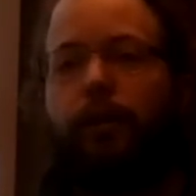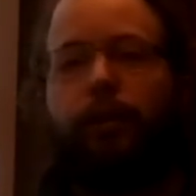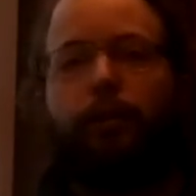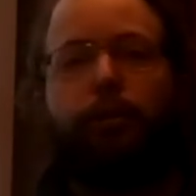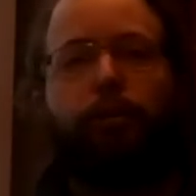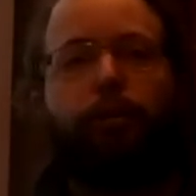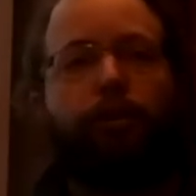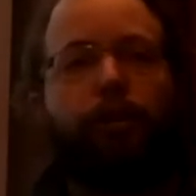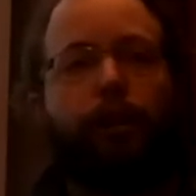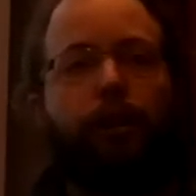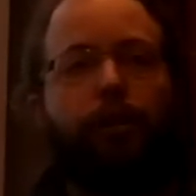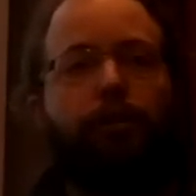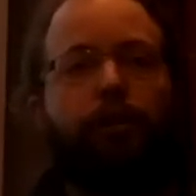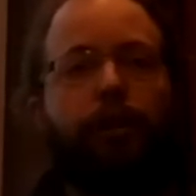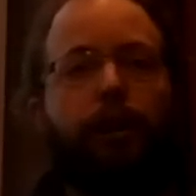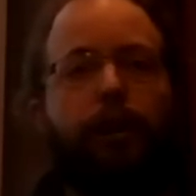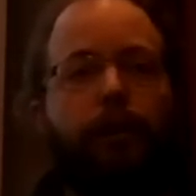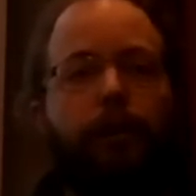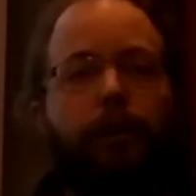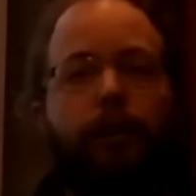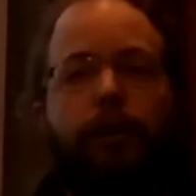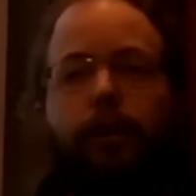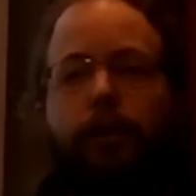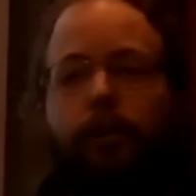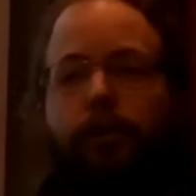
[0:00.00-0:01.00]
It was less
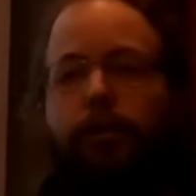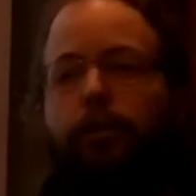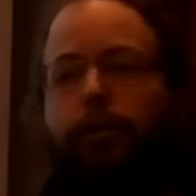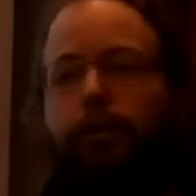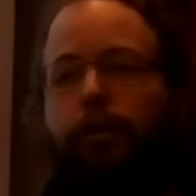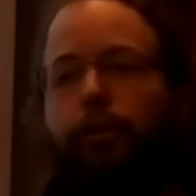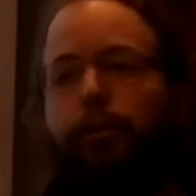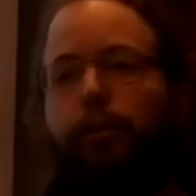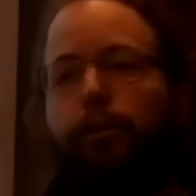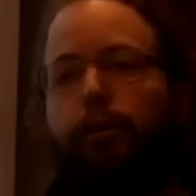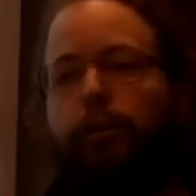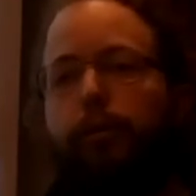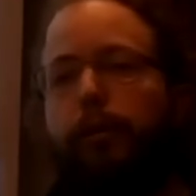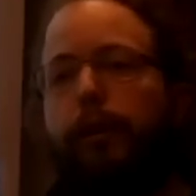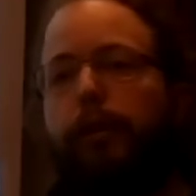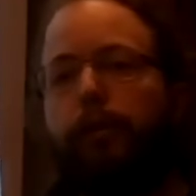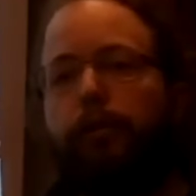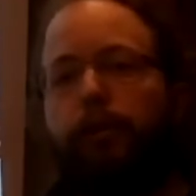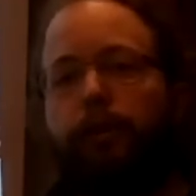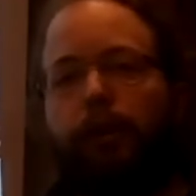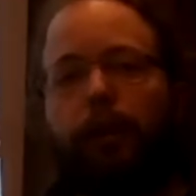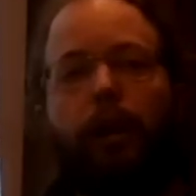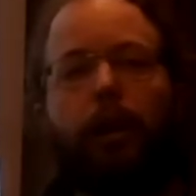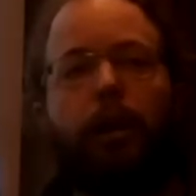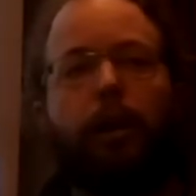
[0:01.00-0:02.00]
likely that you knew who
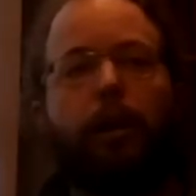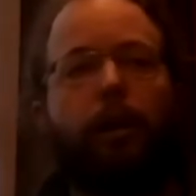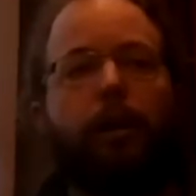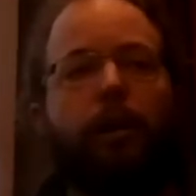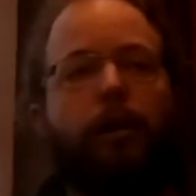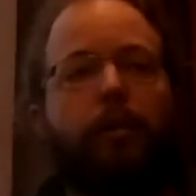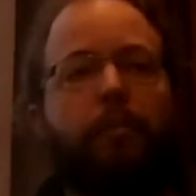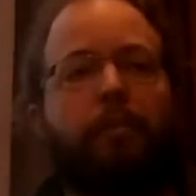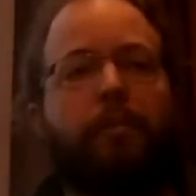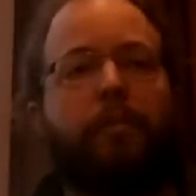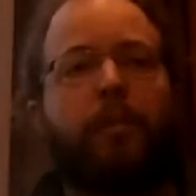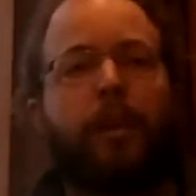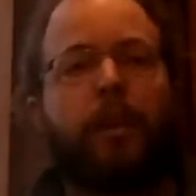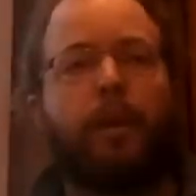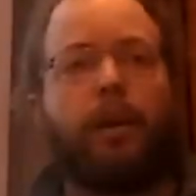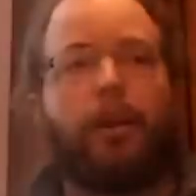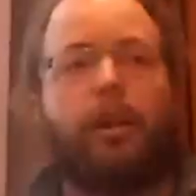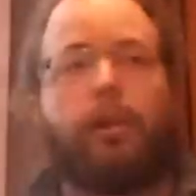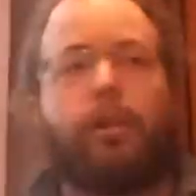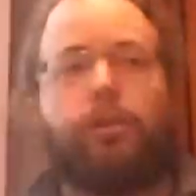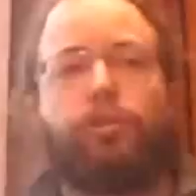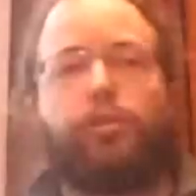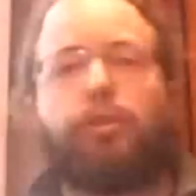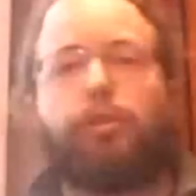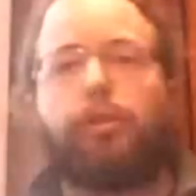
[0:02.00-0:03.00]
built your car.
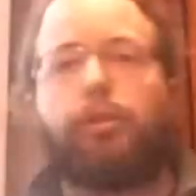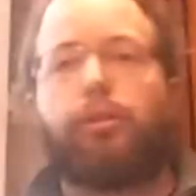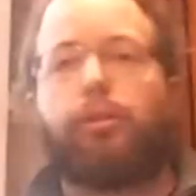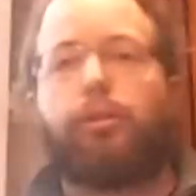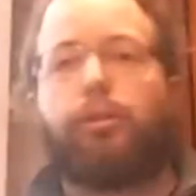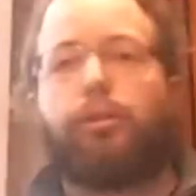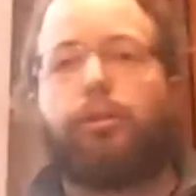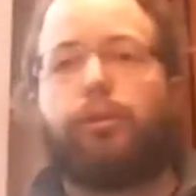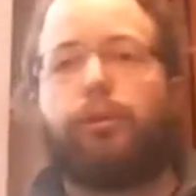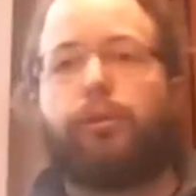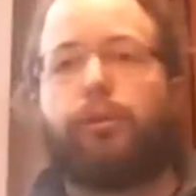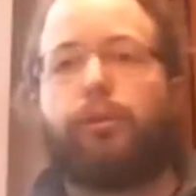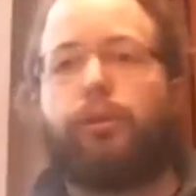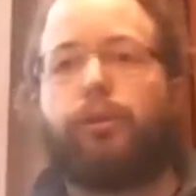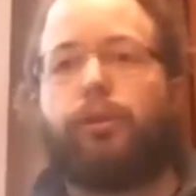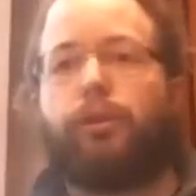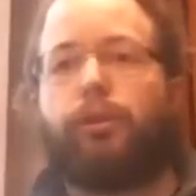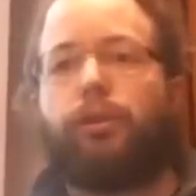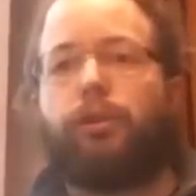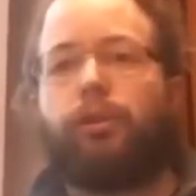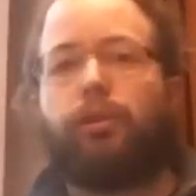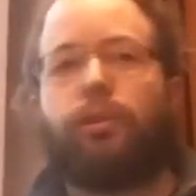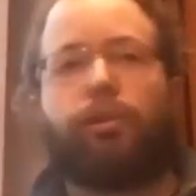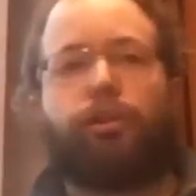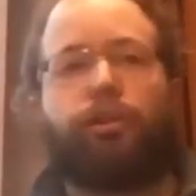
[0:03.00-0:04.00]
So
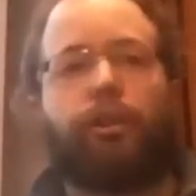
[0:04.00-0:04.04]
the